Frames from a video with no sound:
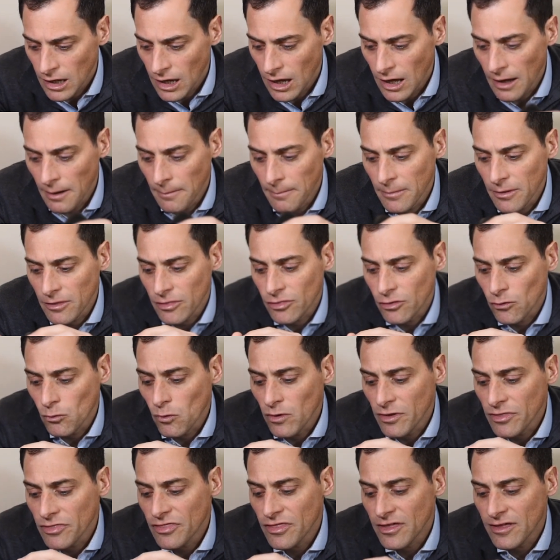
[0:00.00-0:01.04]
The
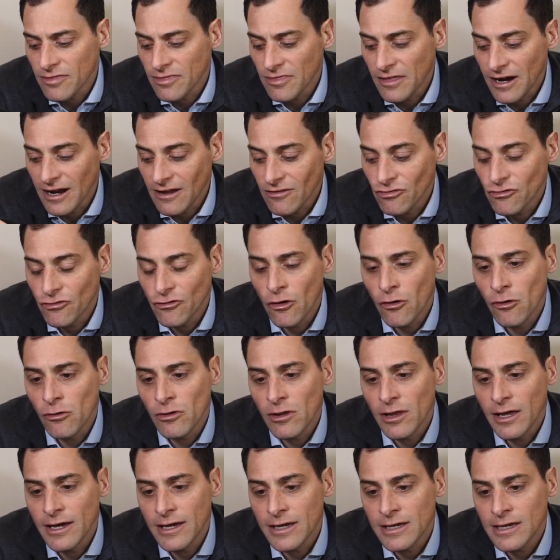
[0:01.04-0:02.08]
one thing that I
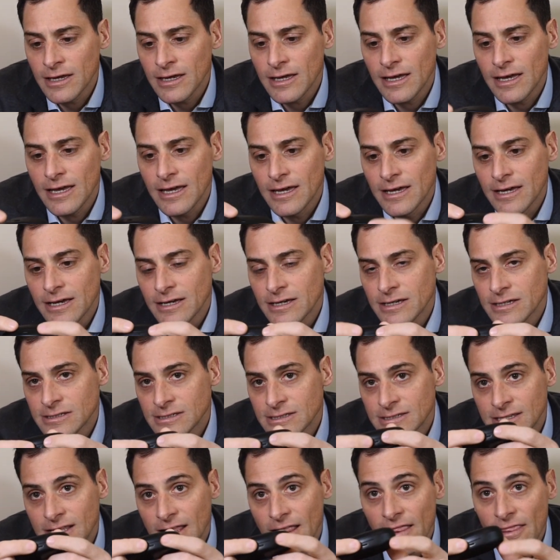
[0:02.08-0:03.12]
don't like
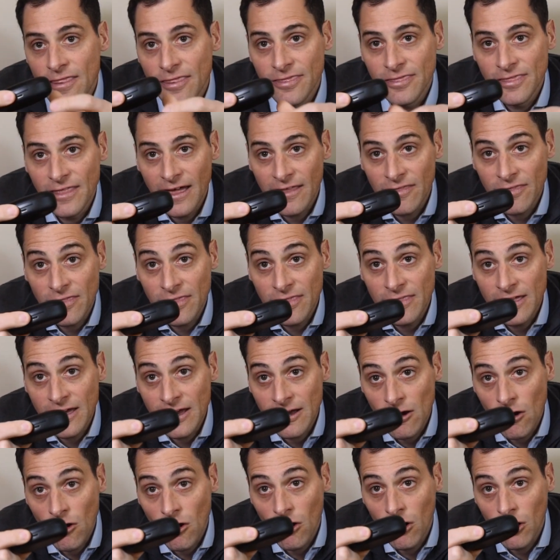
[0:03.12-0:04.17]
is that
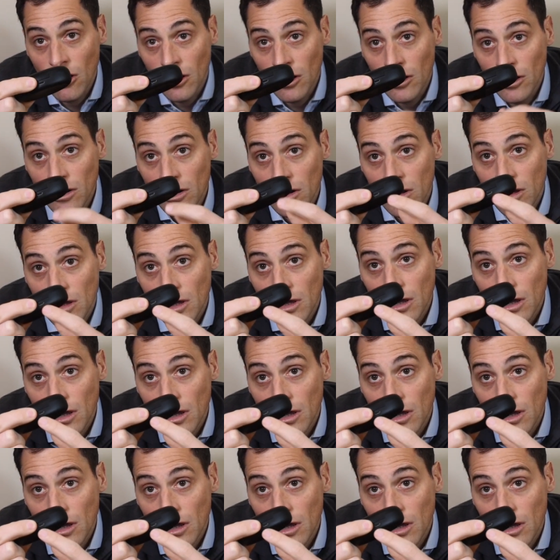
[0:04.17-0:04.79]
they are